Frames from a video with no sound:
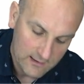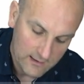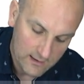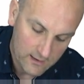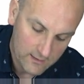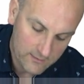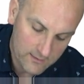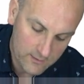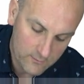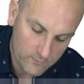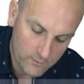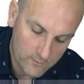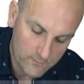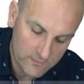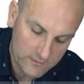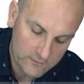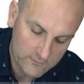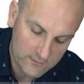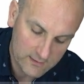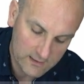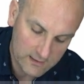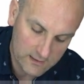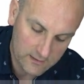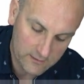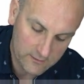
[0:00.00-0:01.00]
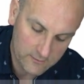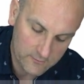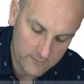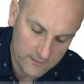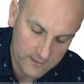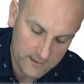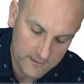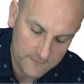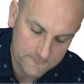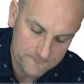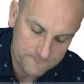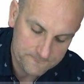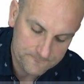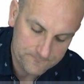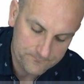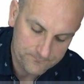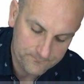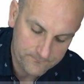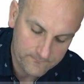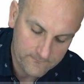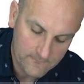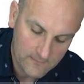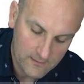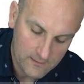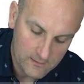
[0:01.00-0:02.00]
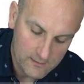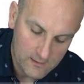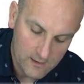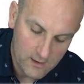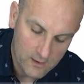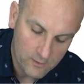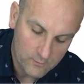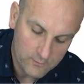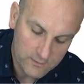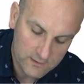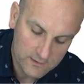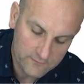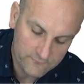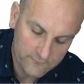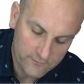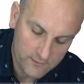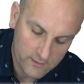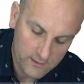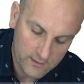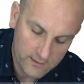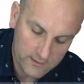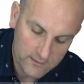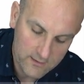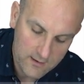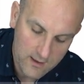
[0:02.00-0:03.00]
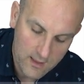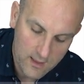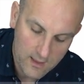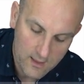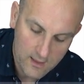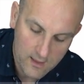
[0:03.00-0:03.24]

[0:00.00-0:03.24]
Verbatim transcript: And then when we do it the other way, we divide